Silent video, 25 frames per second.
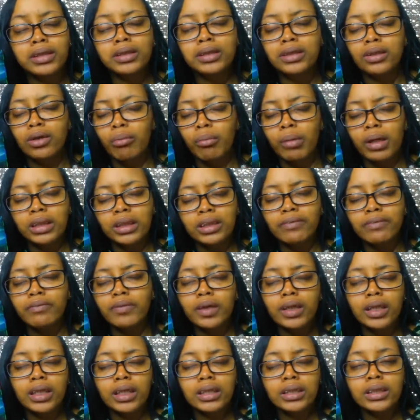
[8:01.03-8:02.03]
so much
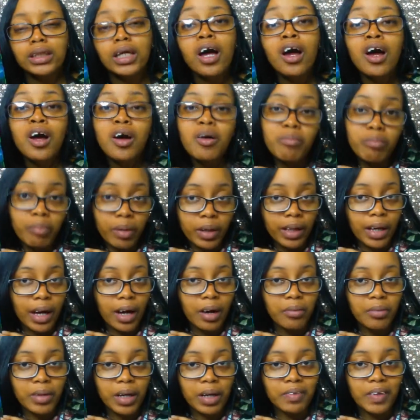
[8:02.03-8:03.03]
feelings, but
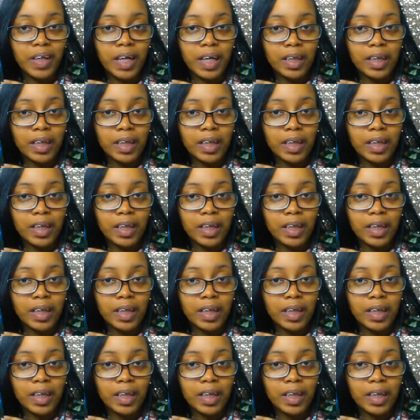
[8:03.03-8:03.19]
yeah, we have